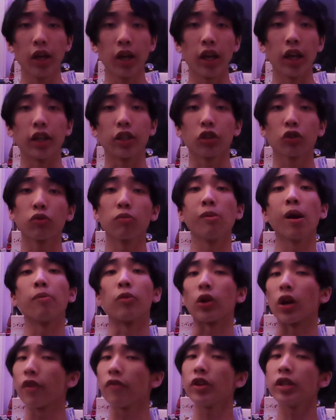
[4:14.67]
and just
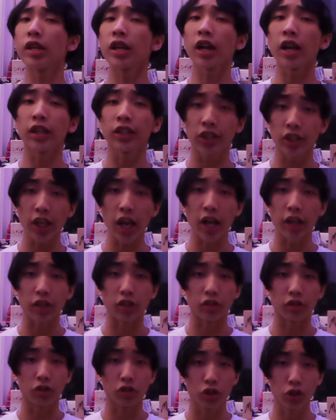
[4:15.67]
remember, everything I said
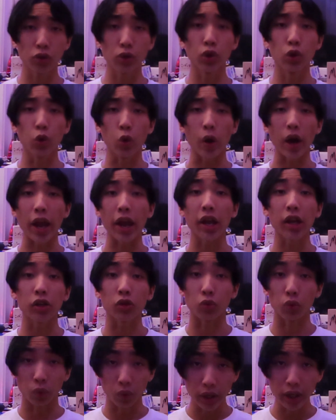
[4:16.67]
is true
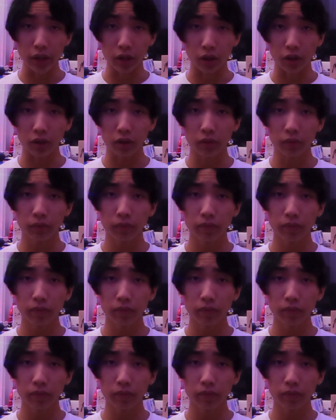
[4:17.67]
and real.